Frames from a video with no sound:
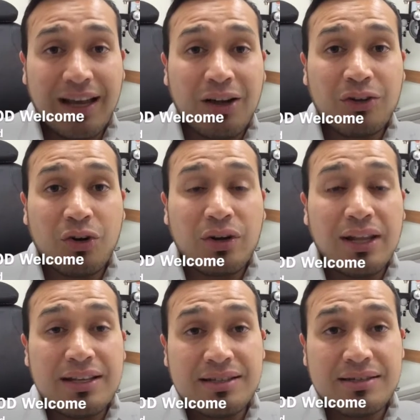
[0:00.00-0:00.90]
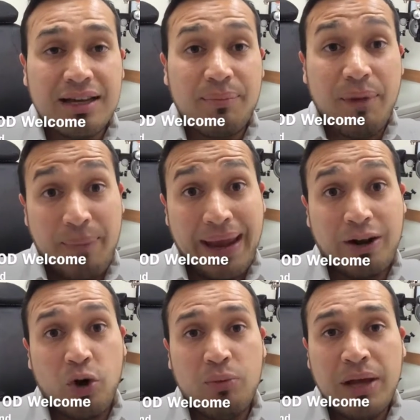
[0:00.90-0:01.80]
Calderon, and this is I'm back at
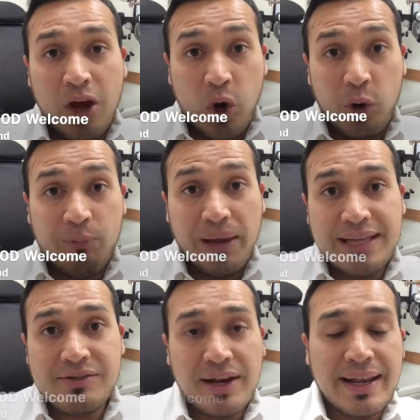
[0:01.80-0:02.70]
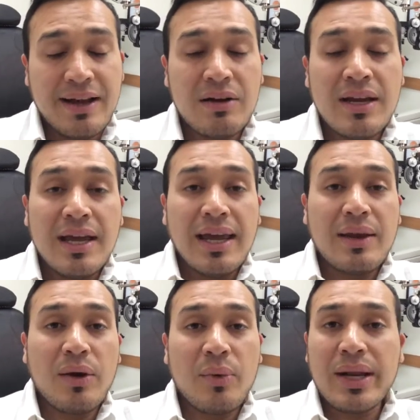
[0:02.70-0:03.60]
home base right now,
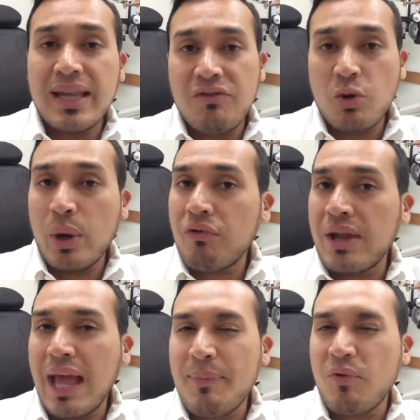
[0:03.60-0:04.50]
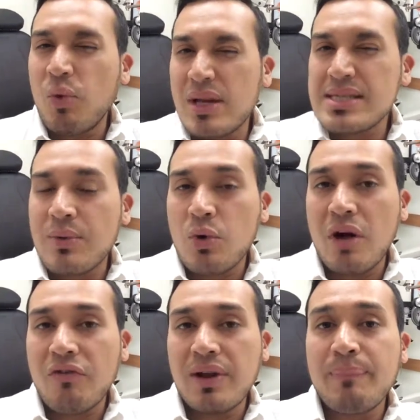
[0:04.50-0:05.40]
and I want to give you a quick recap of what it is that we're
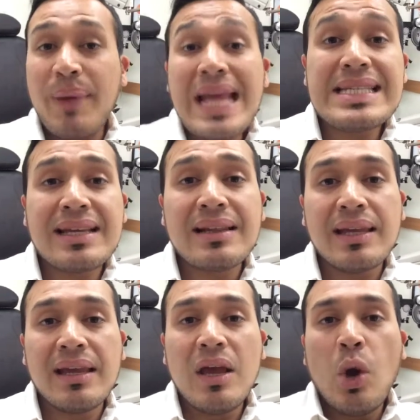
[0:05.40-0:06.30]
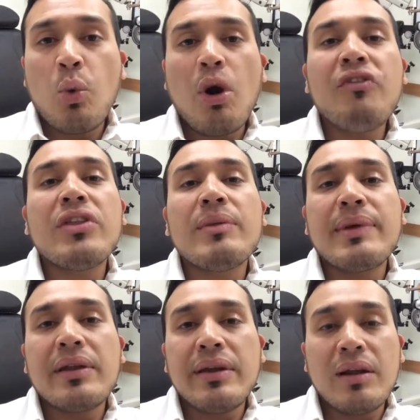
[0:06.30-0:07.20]
offering. Basically, we're offering the
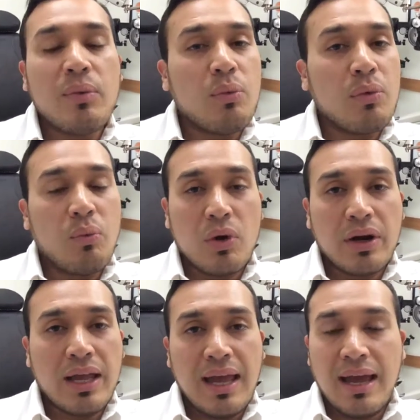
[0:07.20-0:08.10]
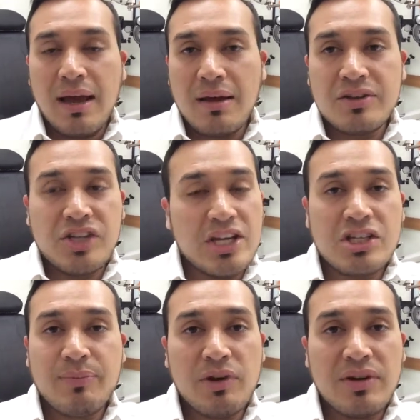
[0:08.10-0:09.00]
ability to work, change
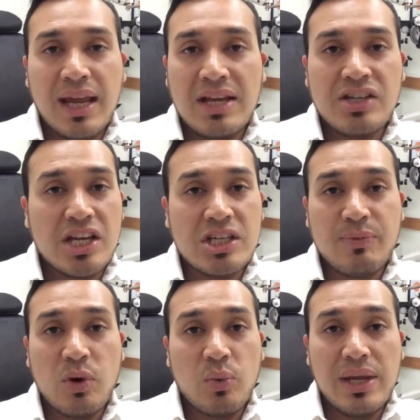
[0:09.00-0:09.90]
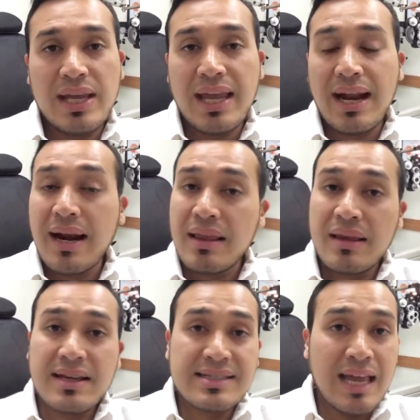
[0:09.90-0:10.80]
up your day, change up your week, get out of the
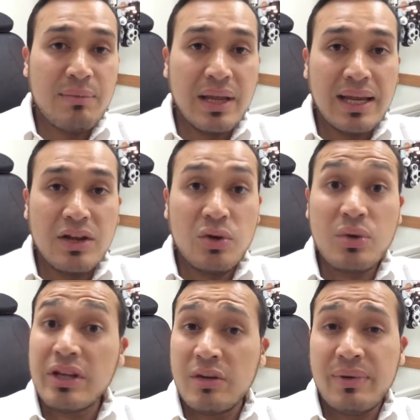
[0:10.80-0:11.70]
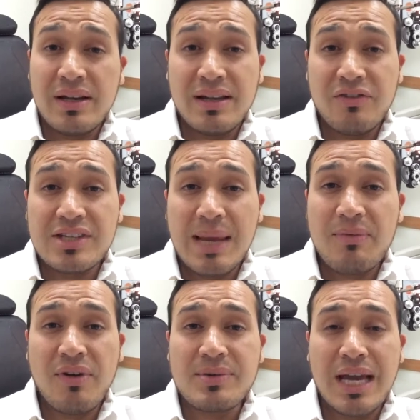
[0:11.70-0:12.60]
exam lane, and do a little bit of different
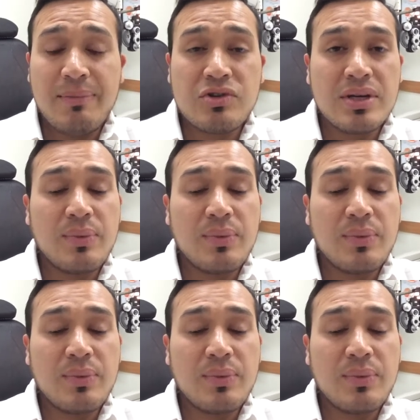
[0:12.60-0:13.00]
type of optometry.